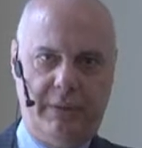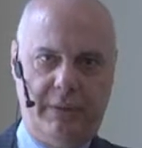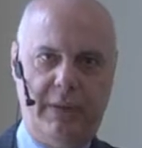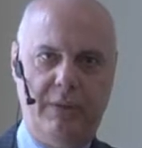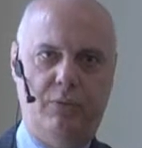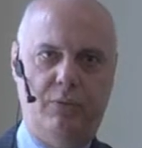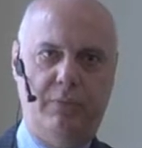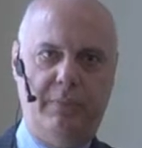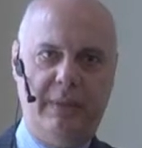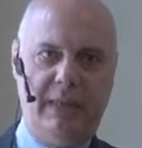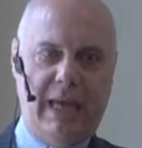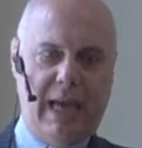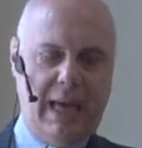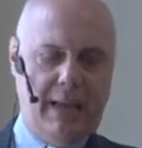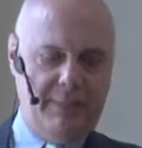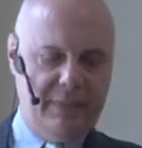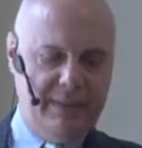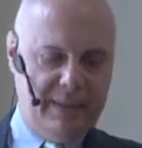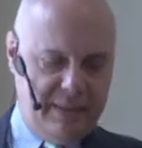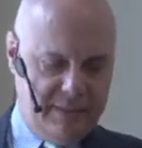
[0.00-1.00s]
need to be
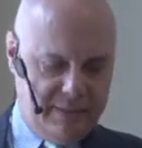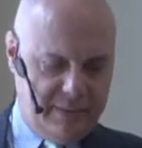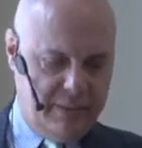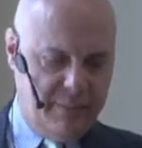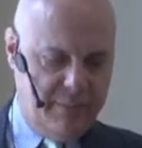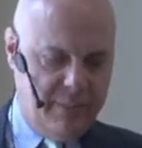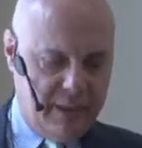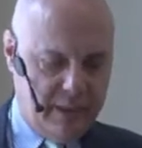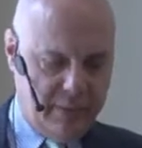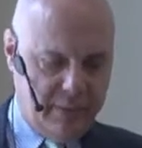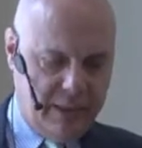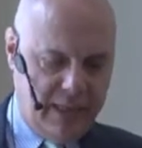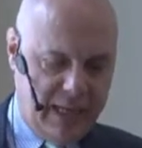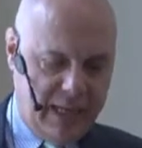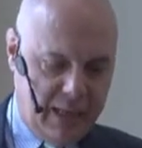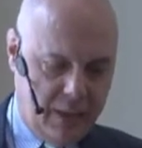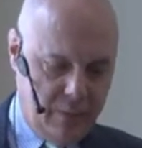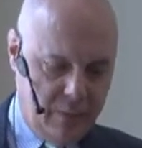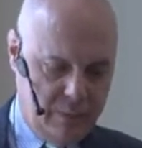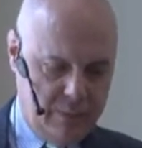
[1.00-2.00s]
updated about
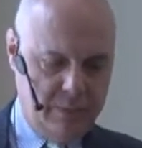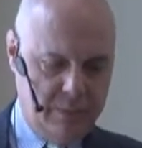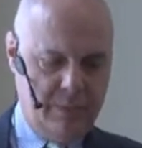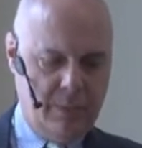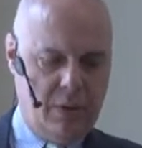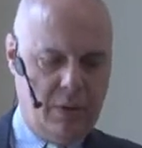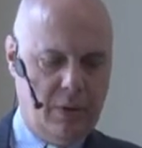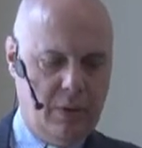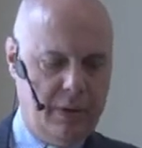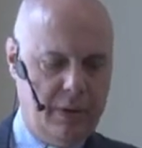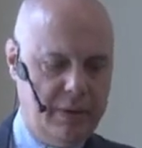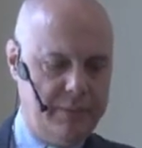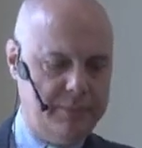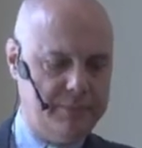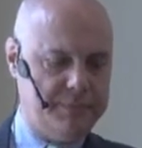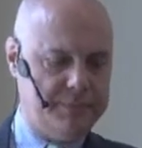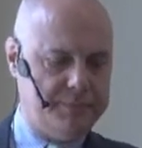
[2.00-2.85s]
how going,